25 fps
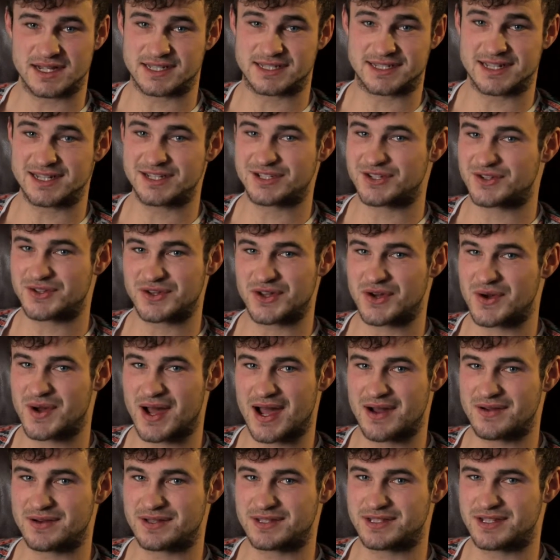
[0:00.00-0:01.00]
"I still don't know
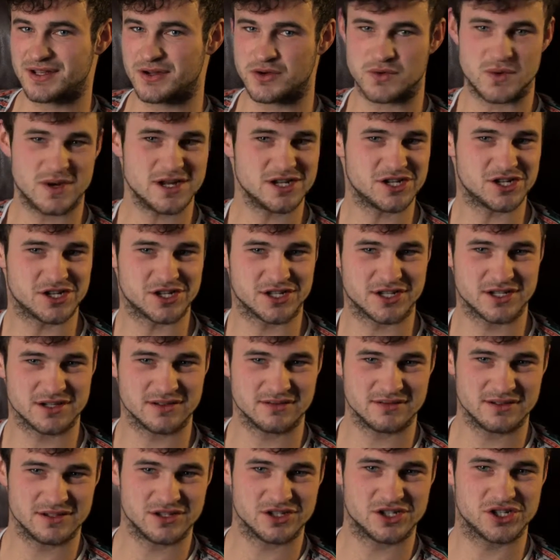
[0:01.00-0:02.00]
how to—"
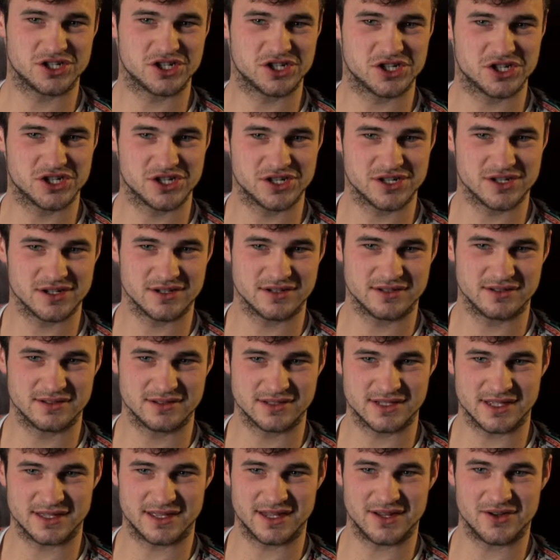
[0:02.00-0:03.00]
"Whisht! Shh!"
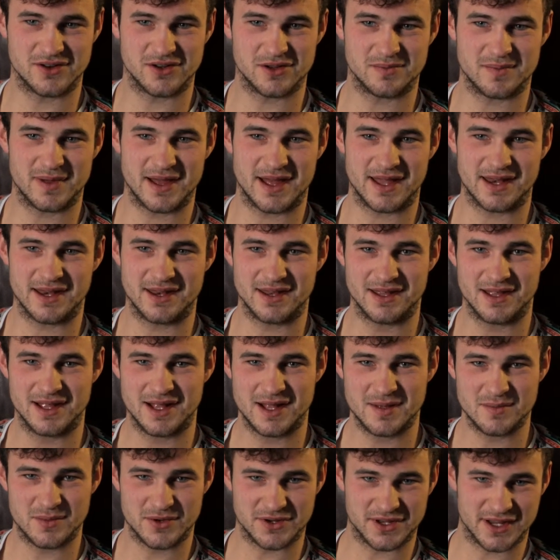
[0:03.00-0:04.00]
said the old man,
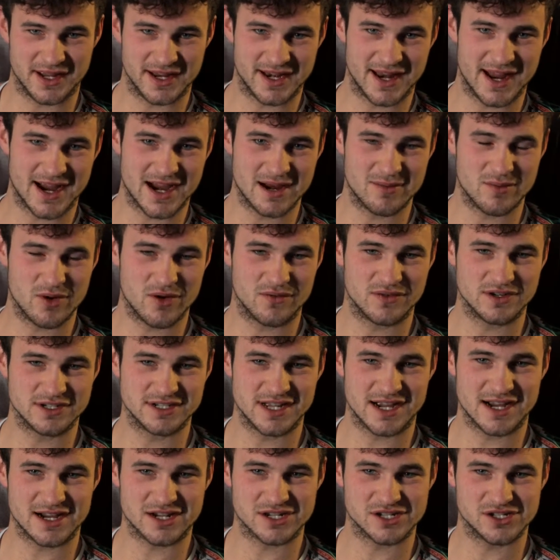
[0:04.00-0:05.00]
putting an arm over
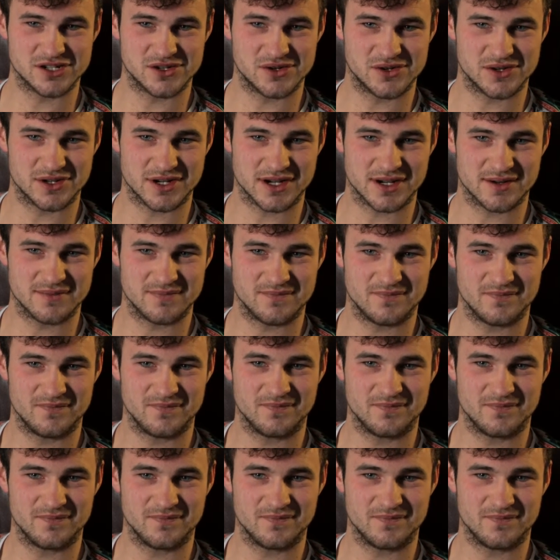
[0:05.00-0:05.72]
Dark's shoulder.